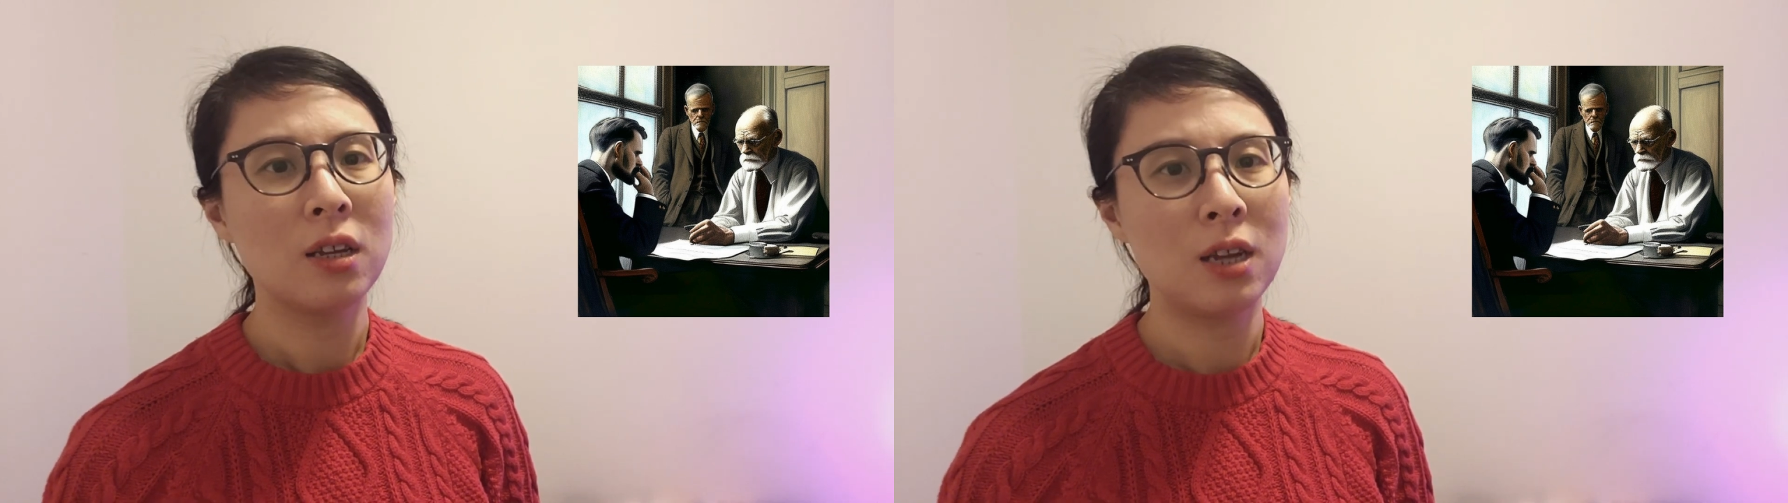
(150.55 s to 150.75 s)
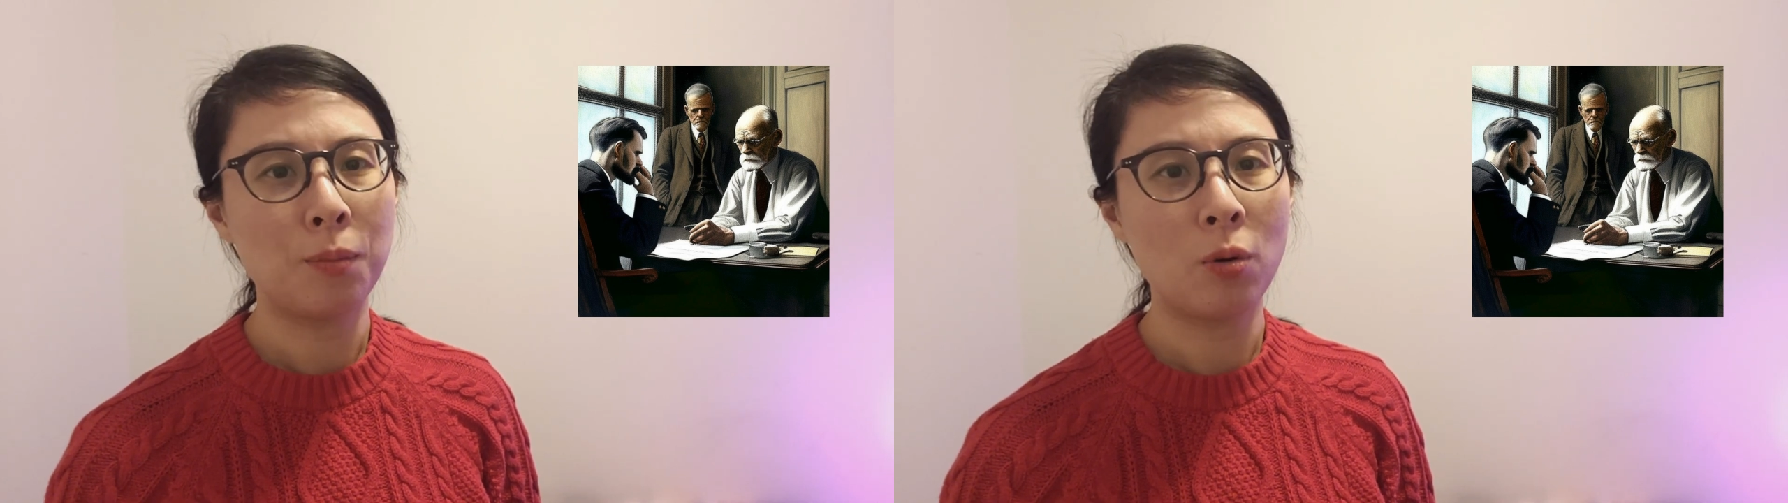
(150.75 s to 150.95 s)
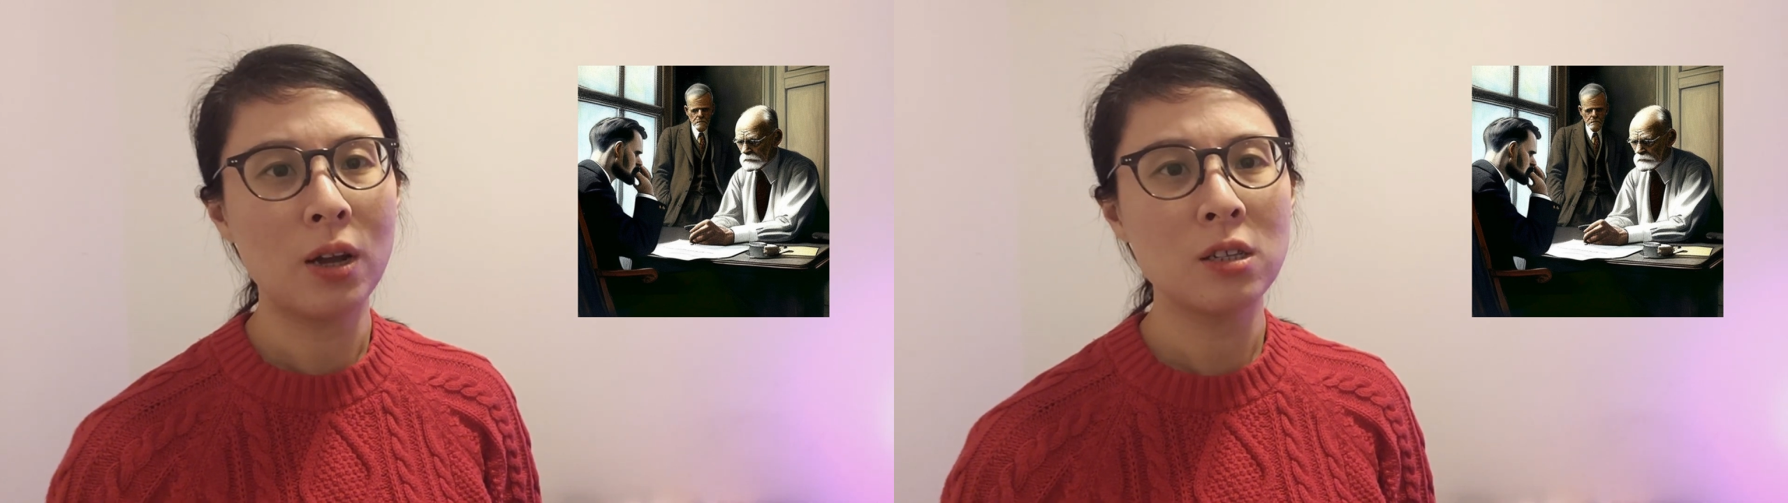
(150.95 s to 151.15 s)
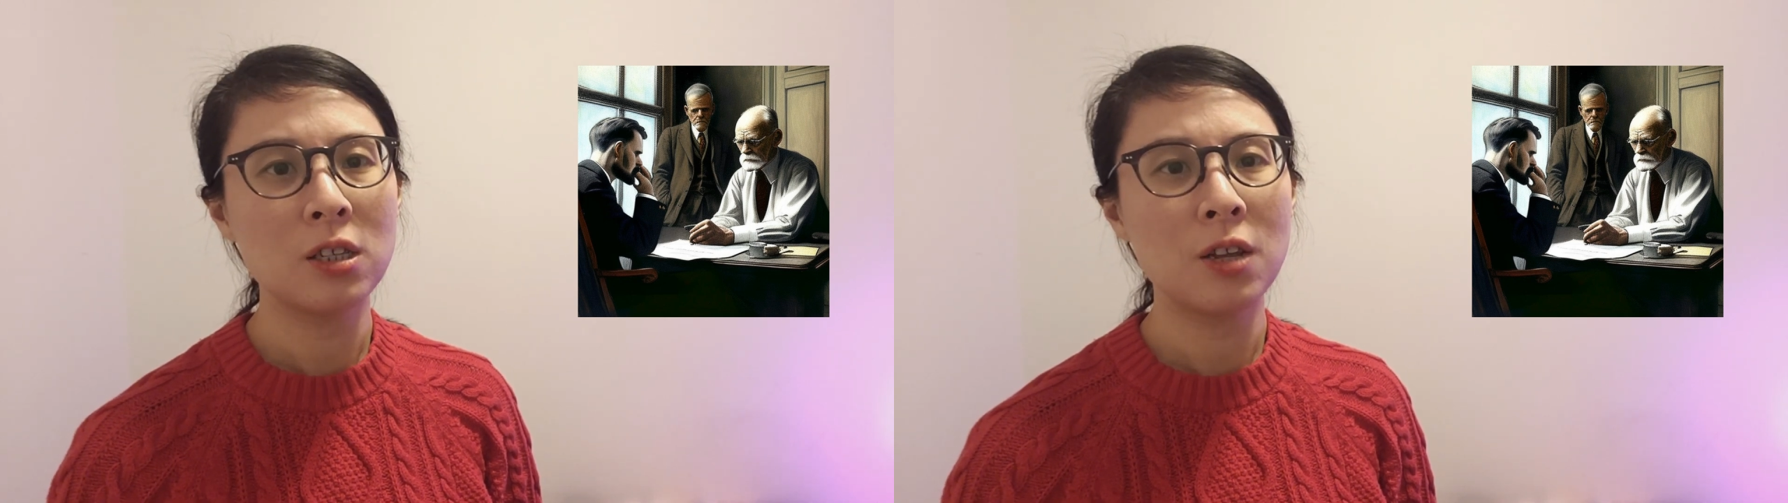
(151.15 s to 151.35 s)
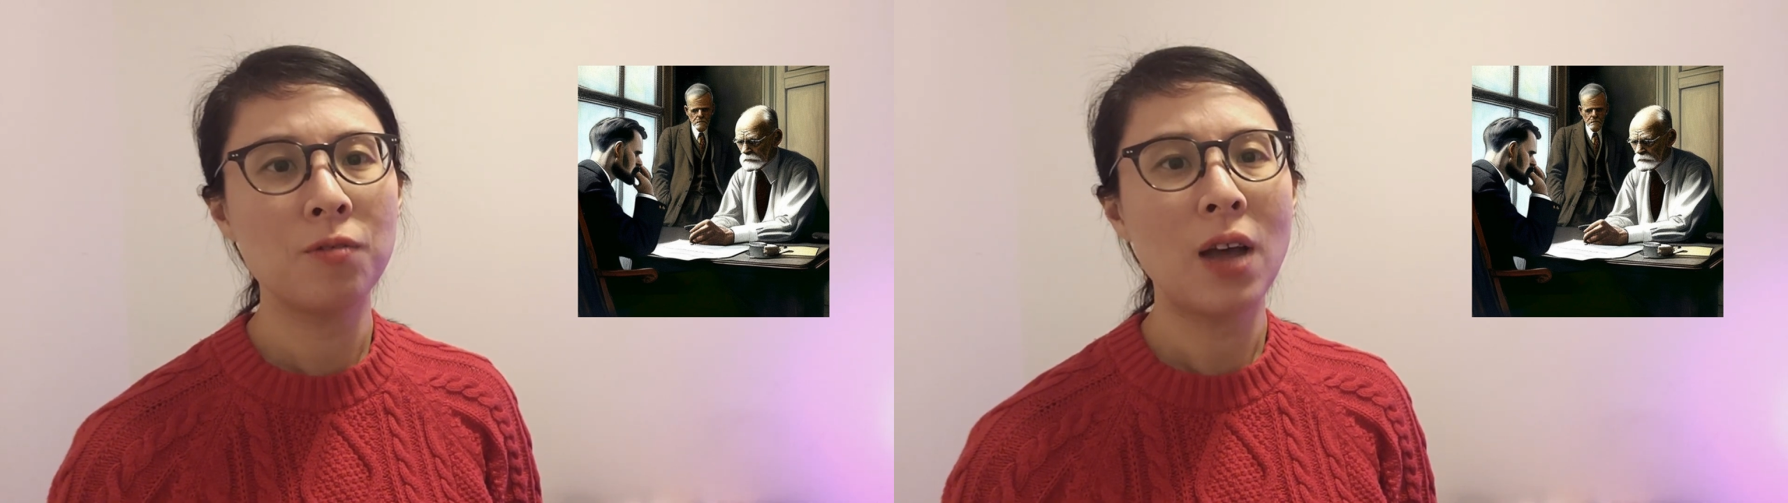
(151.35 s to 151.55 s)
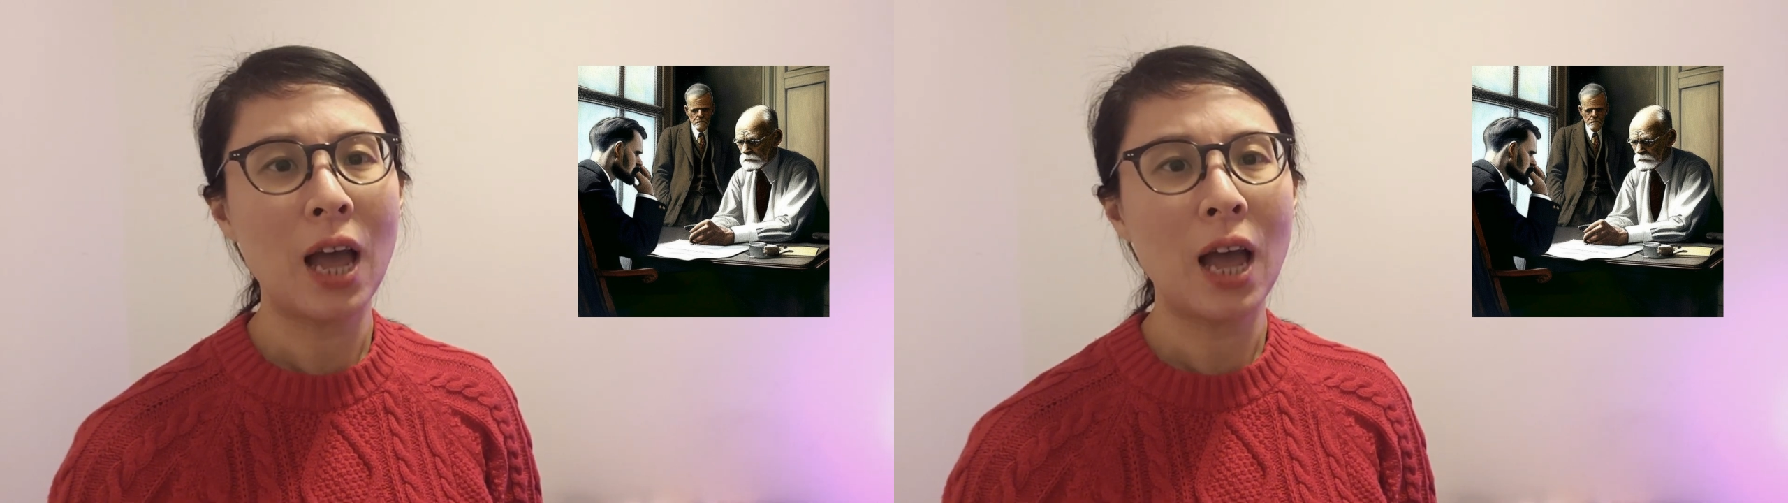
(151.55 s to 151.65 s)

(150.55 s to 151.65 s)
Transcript: depressive